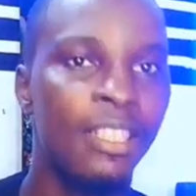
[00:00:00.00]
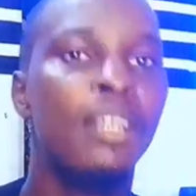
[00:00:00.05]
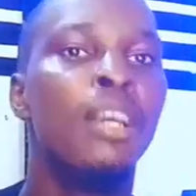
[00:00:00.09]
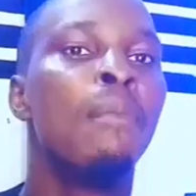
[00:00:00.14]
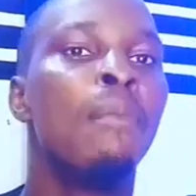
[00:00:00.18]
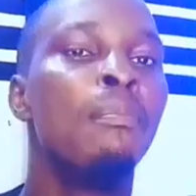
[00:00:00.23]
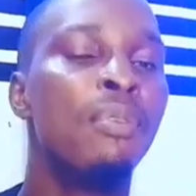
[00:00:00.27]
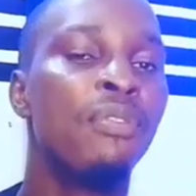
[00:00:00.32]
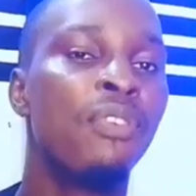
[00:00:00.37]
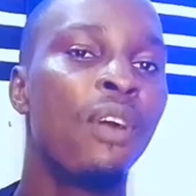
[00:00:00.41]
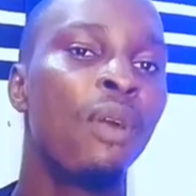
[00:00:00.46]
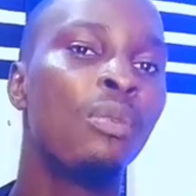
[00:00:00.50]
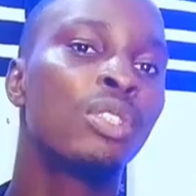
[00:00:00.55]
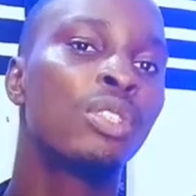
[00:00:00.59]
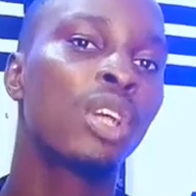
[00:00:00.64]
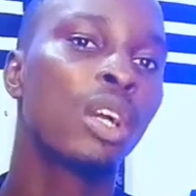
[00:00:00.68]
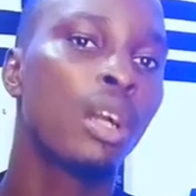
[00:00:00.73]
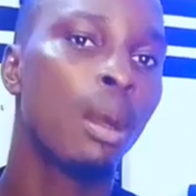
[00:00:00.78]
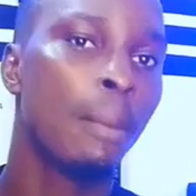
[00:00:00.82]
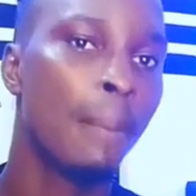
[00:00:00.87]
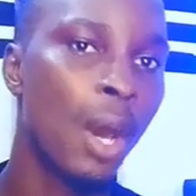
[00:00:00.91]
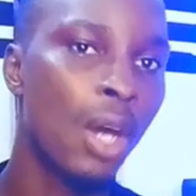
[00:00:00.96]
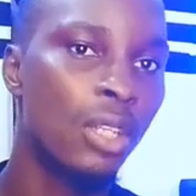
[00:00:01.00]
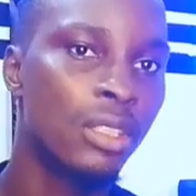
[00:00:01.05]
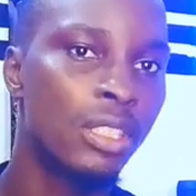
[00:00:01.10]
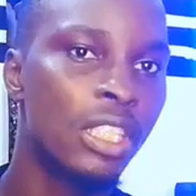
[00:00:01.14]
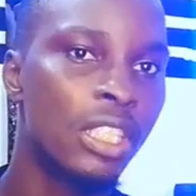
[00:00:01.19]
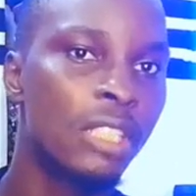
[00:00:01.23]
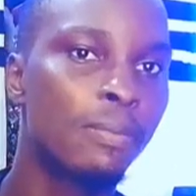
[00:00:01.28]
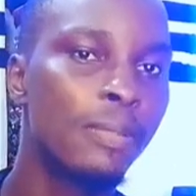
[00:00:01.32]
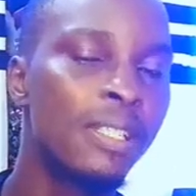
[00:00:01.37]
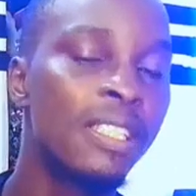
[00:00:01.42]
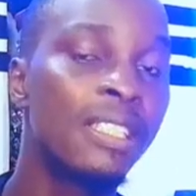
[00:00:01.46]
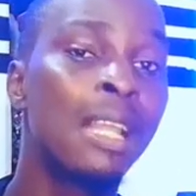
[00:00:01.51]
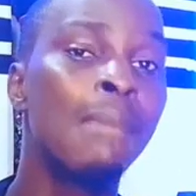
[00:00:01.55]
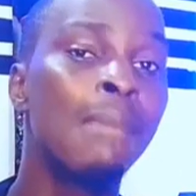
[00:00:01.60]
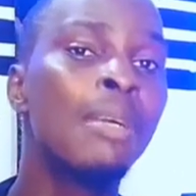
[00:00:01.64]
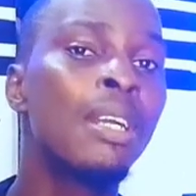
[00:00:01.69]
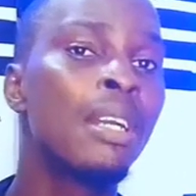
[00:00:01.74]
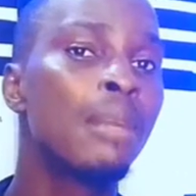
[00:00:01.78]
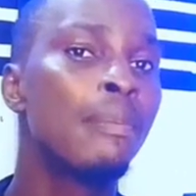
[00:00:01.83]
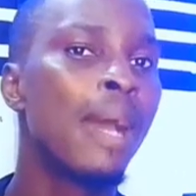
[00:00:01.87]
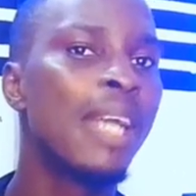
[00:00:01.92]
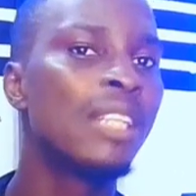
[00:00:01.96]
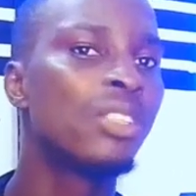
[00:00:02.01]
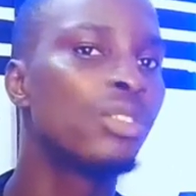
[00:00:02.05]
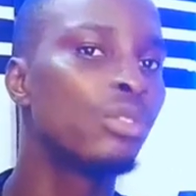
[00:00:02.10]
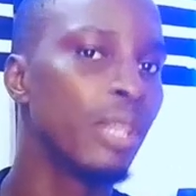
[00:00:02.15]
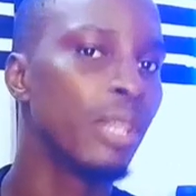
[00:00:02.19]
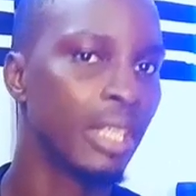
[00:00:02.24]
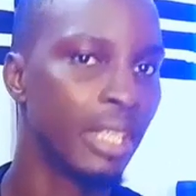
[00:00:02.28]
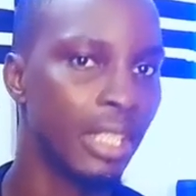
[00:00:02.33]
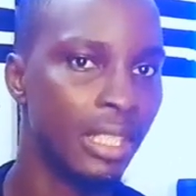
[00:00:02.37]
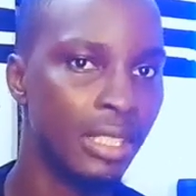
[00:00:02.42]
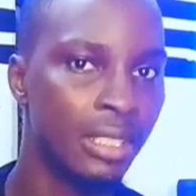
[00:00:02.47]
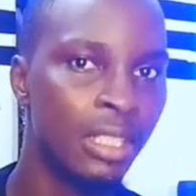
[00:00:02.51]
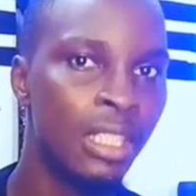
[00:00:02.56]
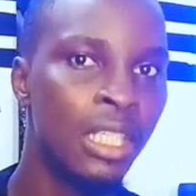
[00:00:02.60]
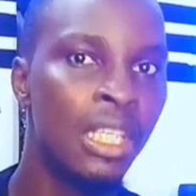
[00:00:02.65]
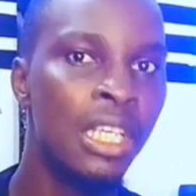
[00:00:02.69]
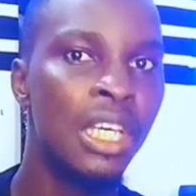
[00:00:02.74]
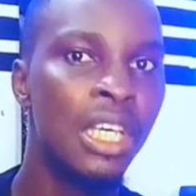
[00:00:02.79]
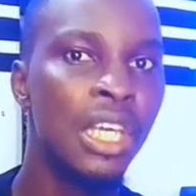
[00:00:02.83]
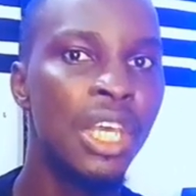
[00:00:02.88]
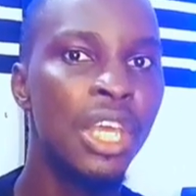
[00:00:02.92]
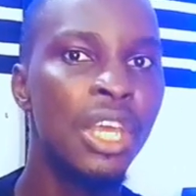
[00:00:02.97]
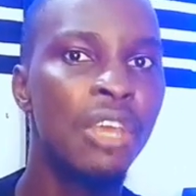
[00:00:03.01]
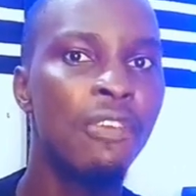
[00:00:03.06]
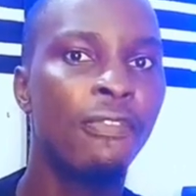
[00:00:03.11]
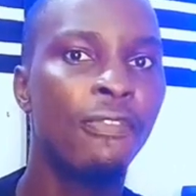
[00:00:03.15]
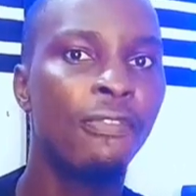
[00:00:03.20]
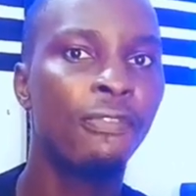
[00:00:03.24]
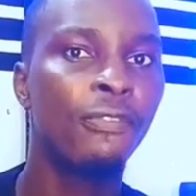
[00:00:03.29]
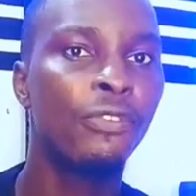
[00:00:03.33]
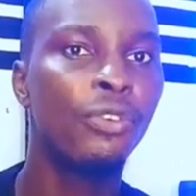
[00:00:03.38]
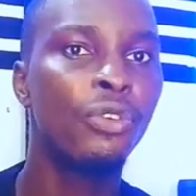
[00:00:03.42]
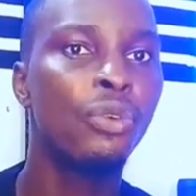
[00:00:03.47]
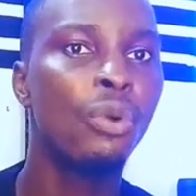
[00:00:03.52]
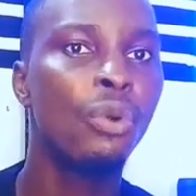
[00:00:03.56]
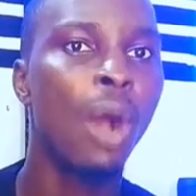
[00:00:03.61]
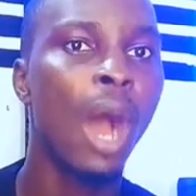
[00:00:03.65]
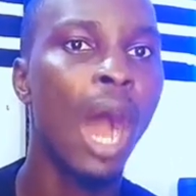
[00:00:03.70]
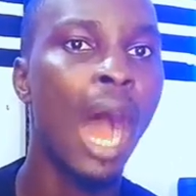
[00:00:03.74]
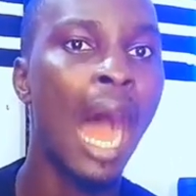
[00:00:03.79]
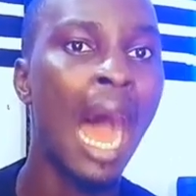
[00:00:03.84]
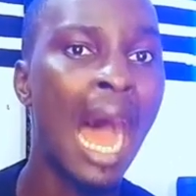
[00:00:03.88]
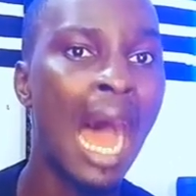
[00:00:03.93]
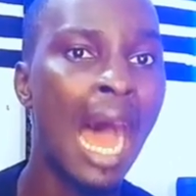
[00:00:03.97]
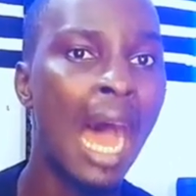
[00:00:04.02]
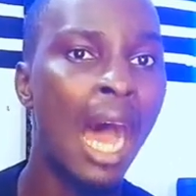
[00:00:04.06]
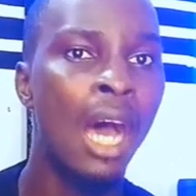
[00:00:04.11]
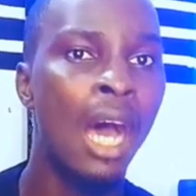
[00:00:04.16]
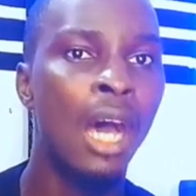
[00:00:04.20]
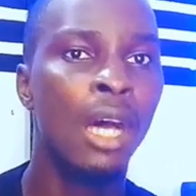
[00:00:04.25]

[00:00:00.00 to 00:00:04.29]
Before we talk about this, please let me remind you again: if you are